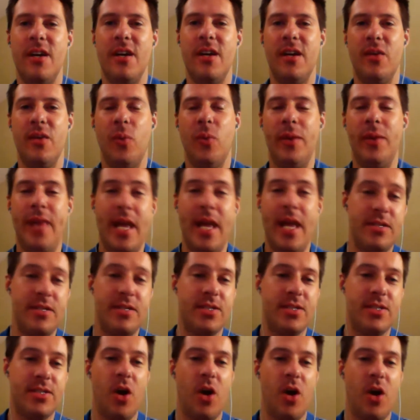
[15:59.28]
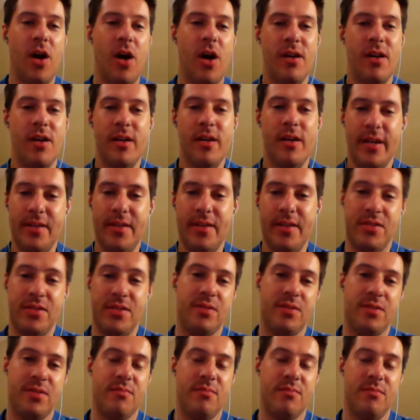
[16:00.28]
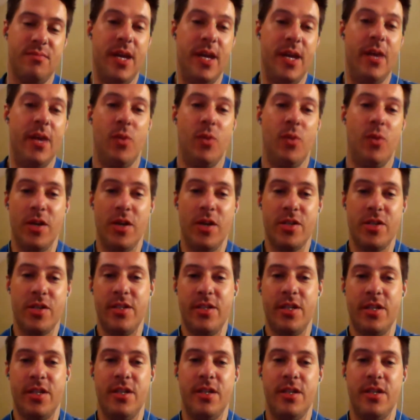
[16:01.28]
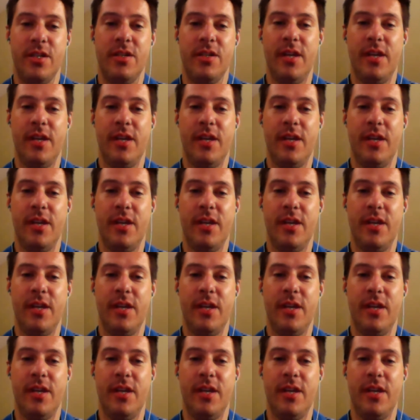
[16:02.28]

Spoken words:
when they start, it's Nate Washington,